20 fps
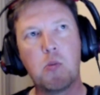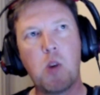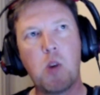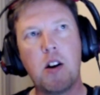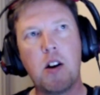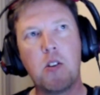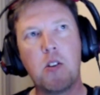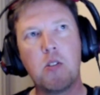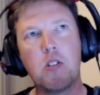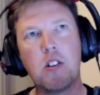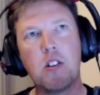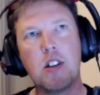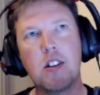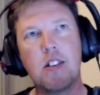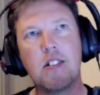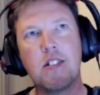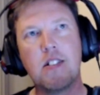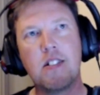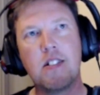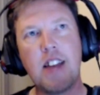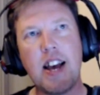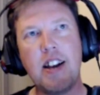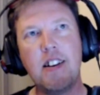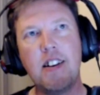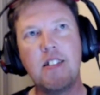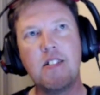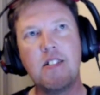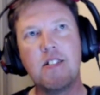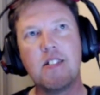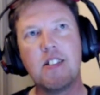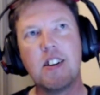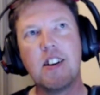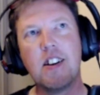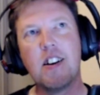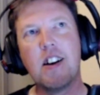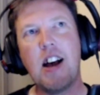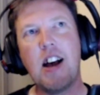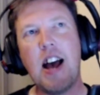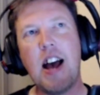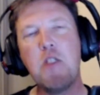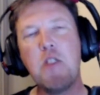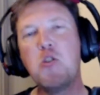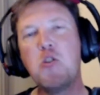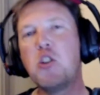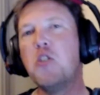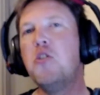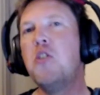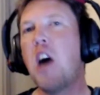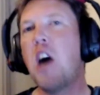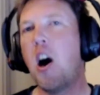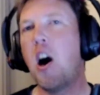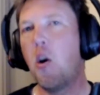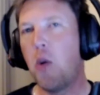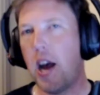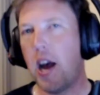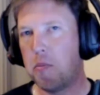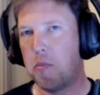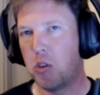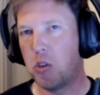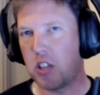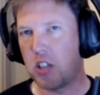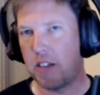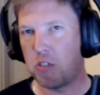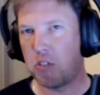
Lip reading: Well, then how do you know how much they've